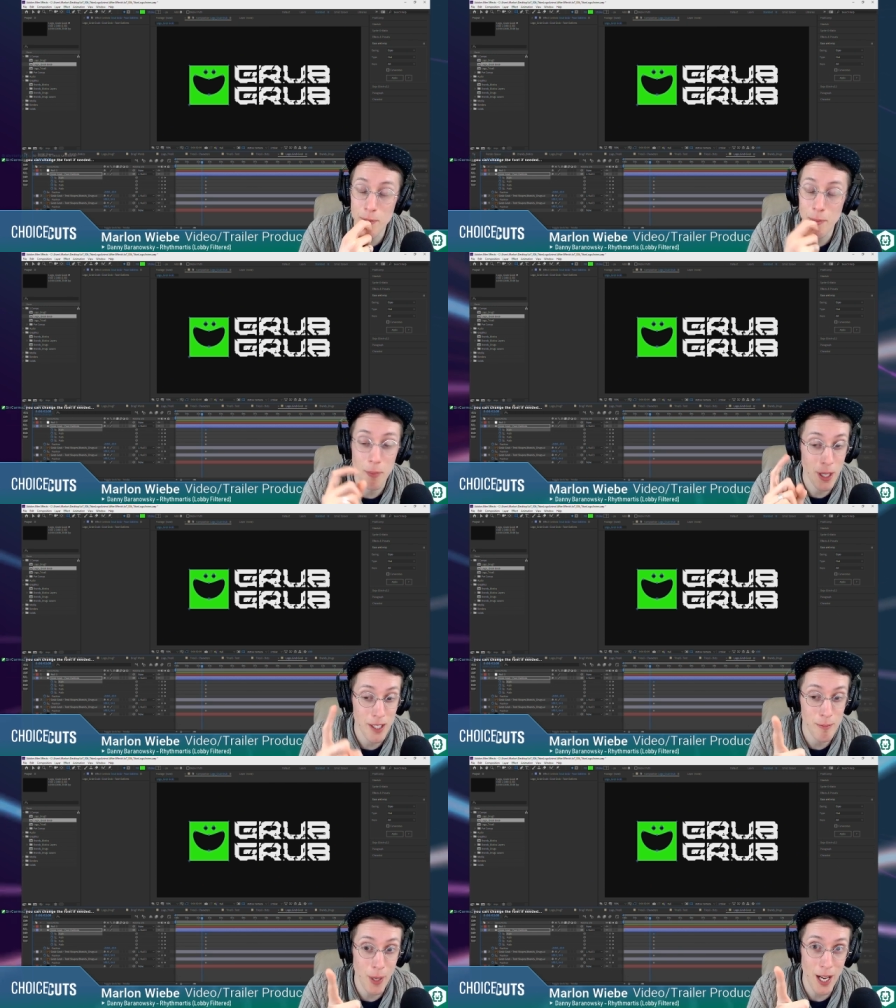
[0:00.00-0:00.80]
but
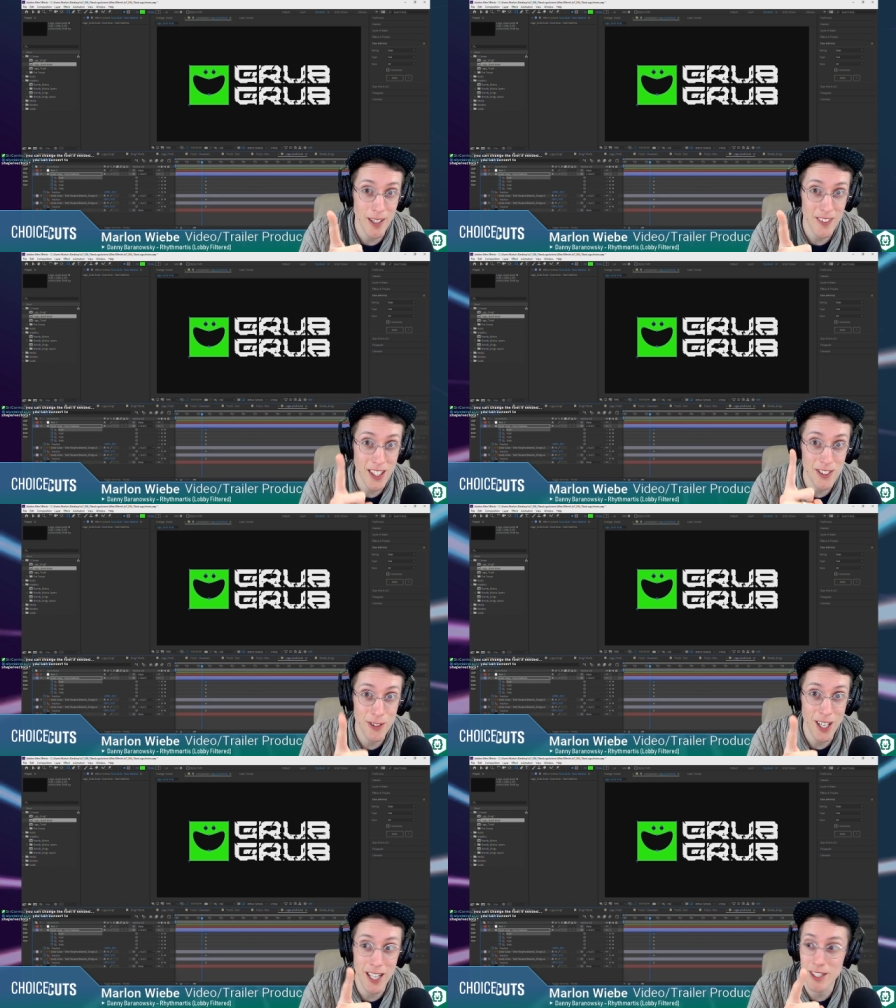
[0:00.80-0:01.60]
that's a
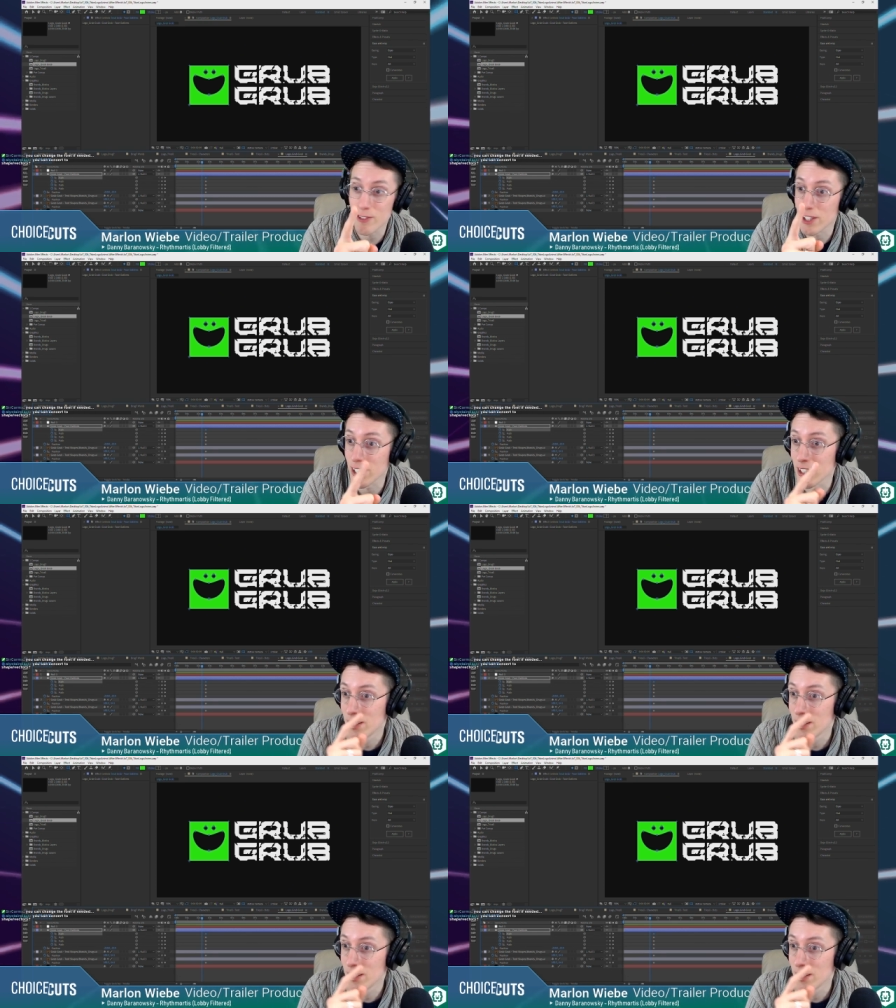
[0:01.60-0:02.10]
great idea for later.